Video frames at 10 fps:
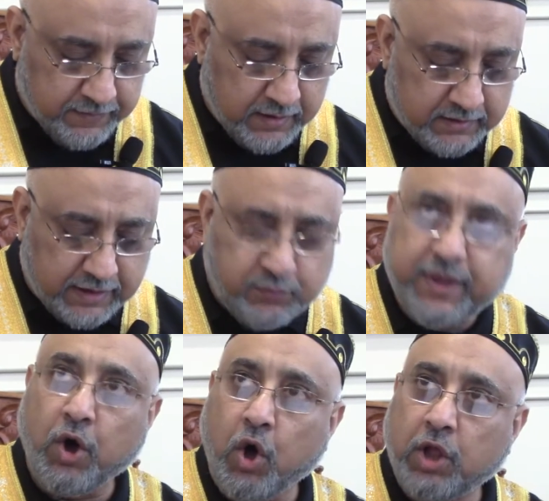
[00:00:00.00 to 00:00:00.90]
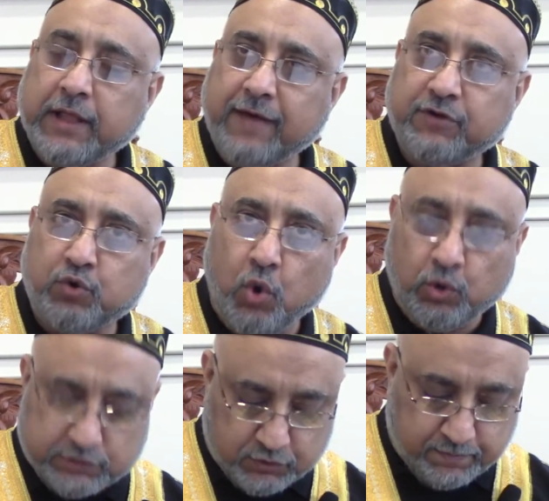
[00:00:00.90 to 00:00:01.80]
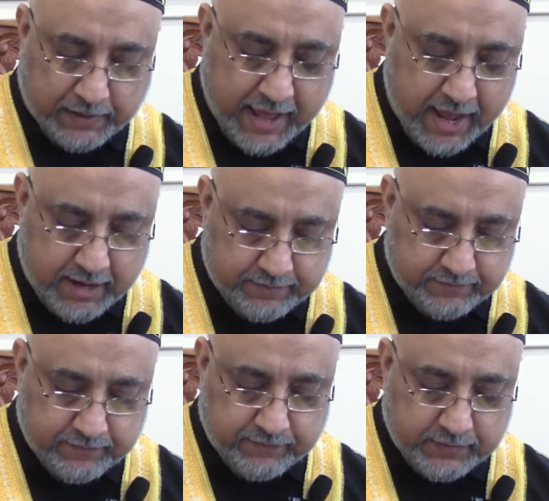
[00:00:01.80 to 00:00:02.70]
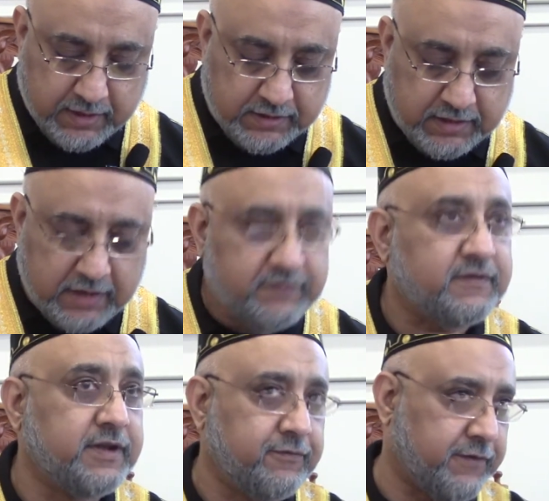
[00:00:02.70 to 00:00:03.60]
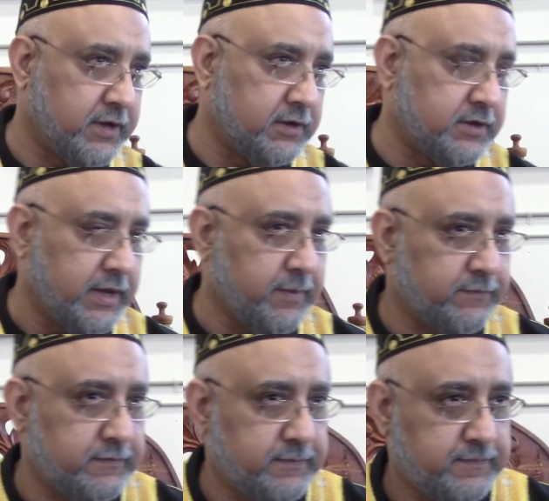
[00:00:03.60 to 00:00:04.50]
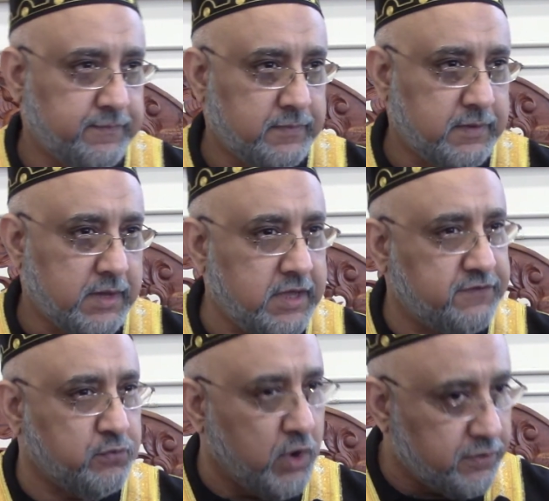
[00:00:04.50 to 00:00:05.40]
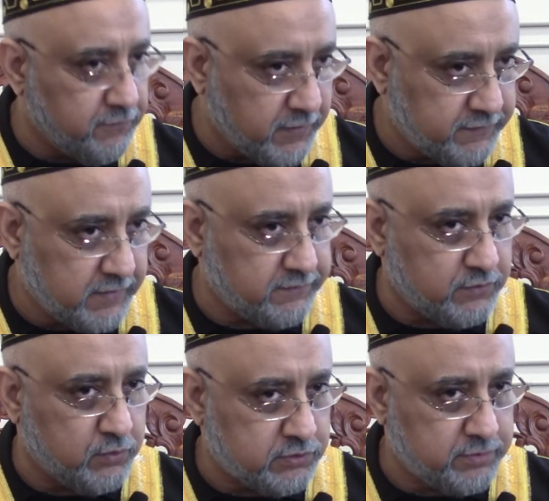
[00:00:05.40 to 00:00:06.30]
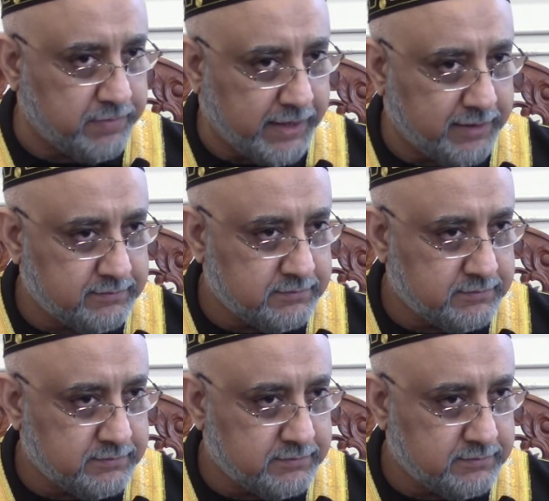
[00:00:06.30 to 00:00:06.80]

that we all have a role to play in these difficult times. Each one of us has a role to play.